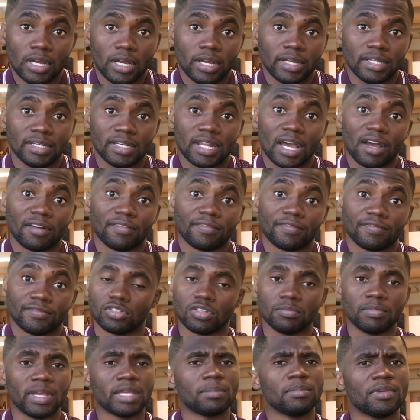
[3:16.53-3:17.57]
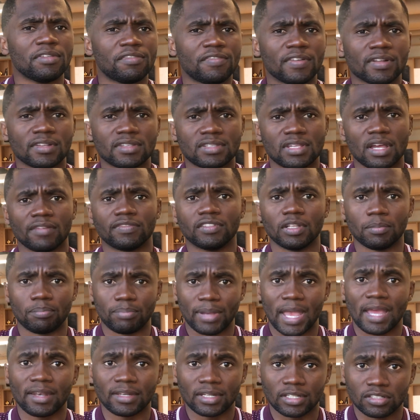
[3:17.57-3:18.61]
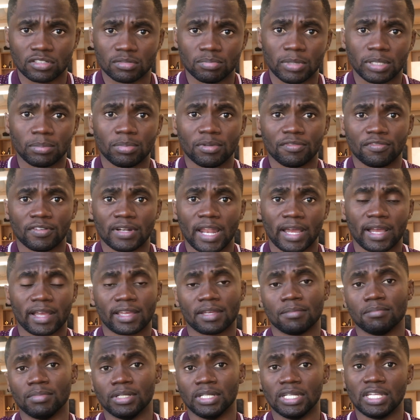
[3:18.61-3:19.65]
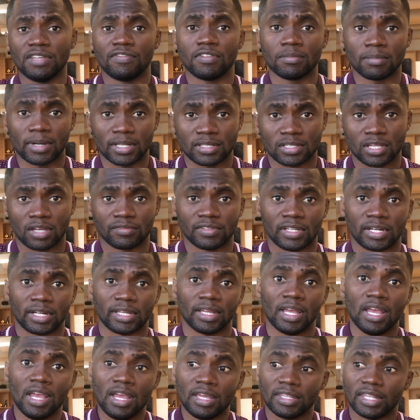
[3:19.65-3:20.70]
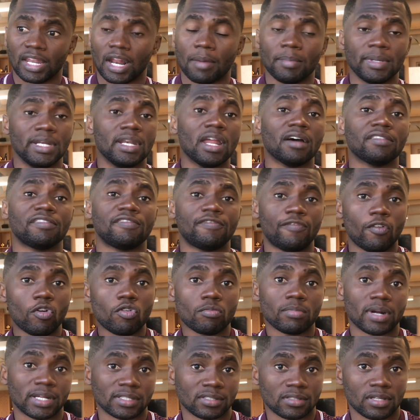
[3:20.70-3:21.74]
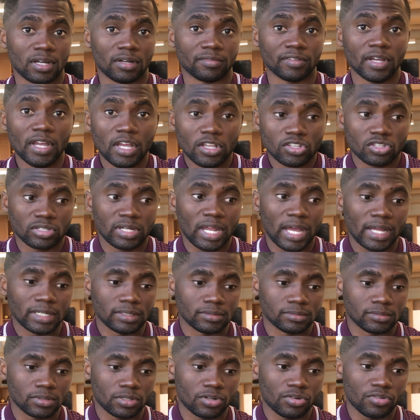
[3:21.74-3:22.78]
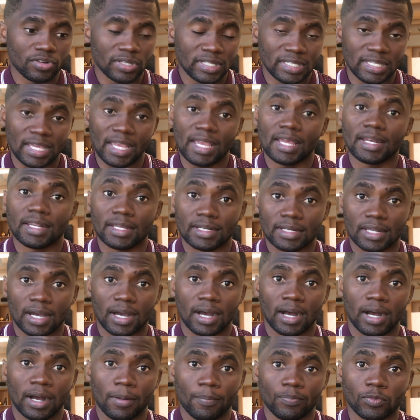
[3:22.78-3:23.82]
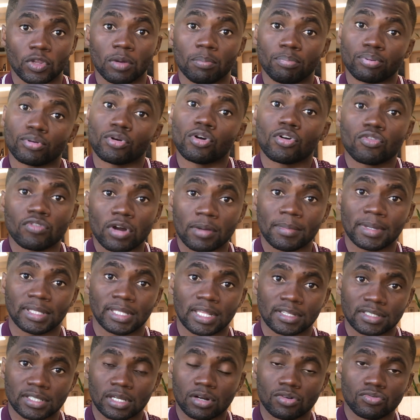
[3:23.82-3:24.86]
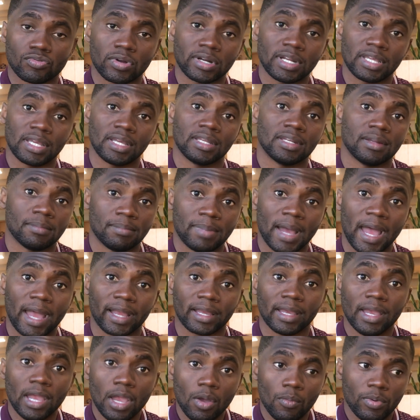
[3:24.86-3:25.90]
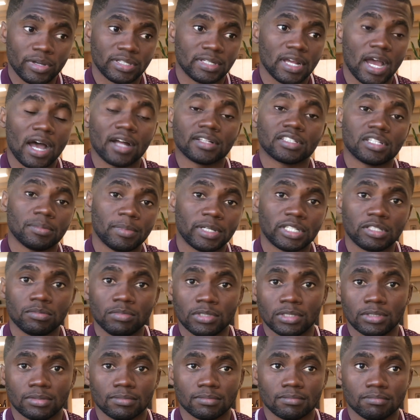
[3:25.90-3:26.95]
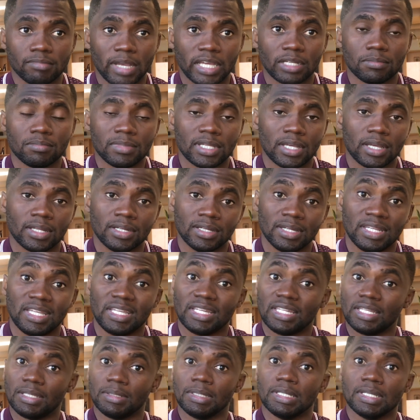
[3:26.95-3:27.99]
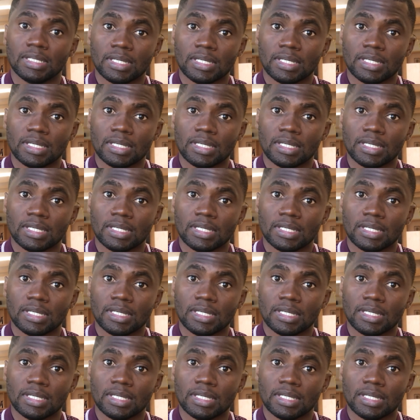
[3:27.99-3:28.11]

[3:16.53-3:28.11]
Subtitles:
enough to make me feel self-dependent, to make me feel like I can believe in myself, that I'm enough for myself. So that created a programming that started running in the back, which ultimately made me a needy,